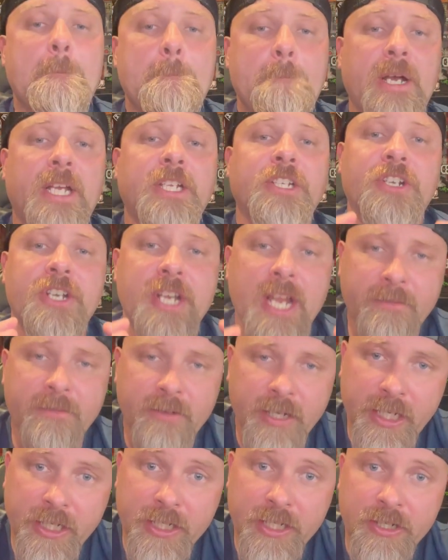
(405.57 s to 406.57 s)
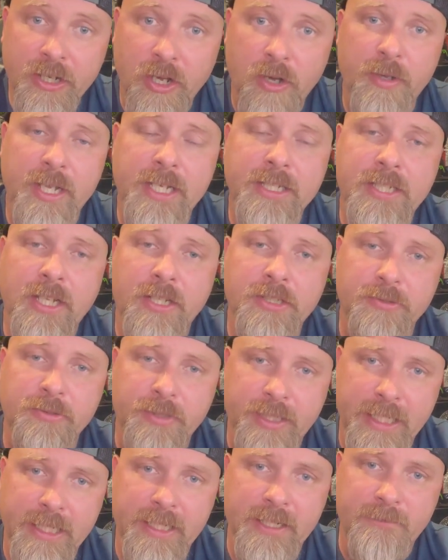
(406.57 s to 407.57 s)
But you're never gonna know until you
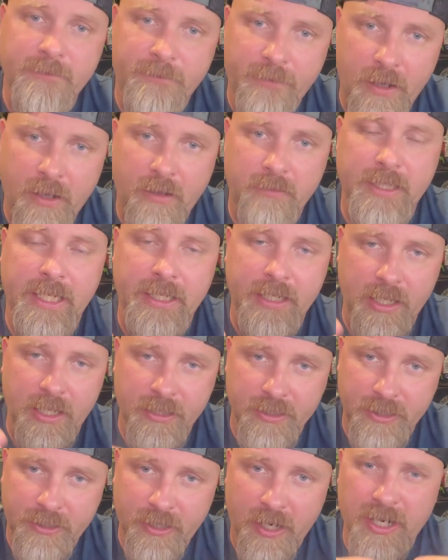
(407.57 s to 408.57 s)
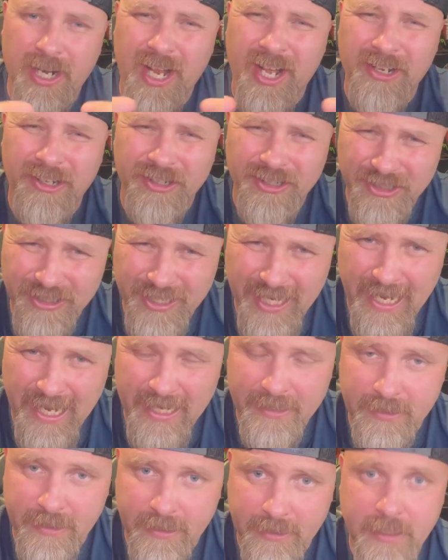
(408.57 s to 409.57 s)
get involved and start
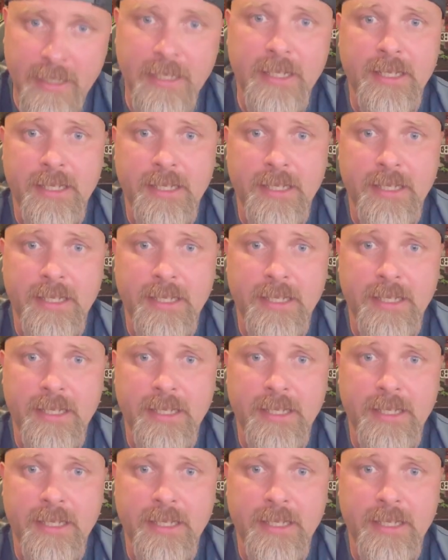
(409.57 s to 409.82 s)
understanding